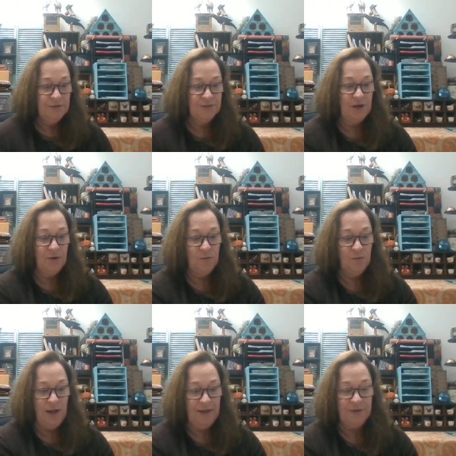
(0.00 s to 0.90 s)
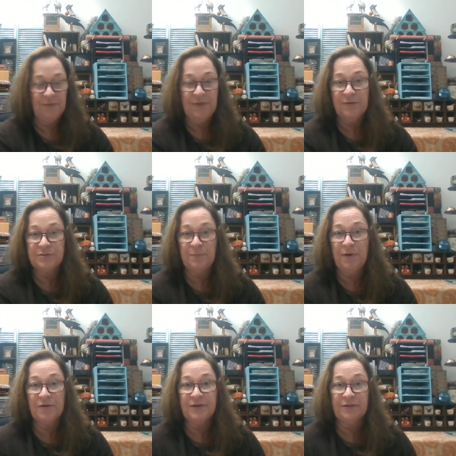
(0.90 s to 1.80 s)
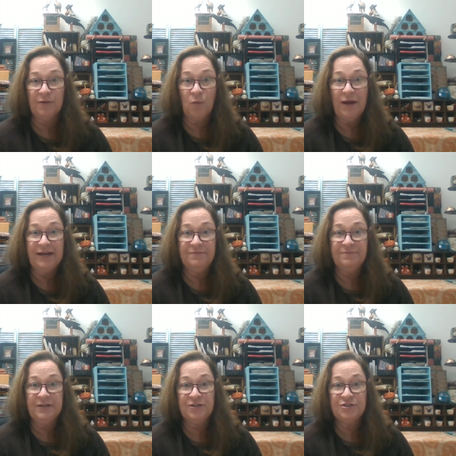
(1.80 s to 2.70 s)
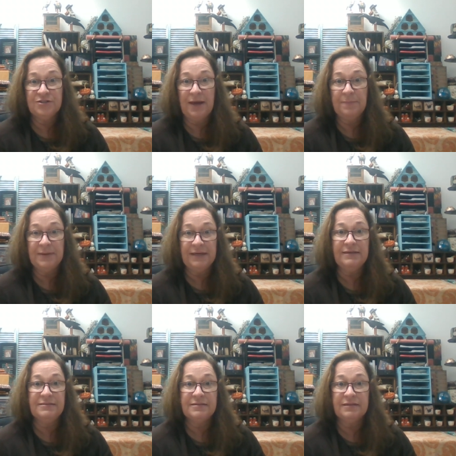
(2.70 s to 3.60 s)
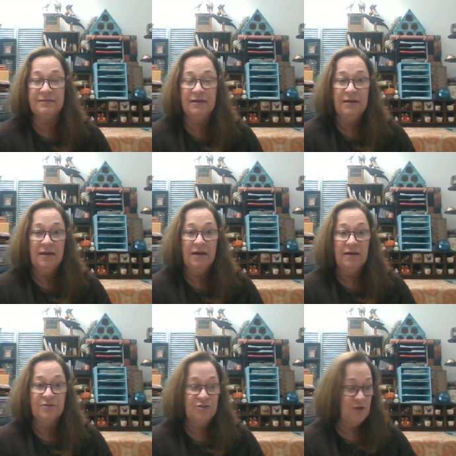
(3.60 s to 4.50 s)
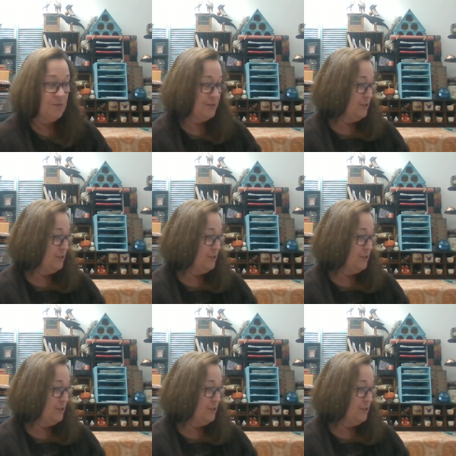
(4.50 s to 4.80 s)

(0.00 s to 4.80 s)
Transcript: So I thought that was a perfect little way to finish that piece and uh, show it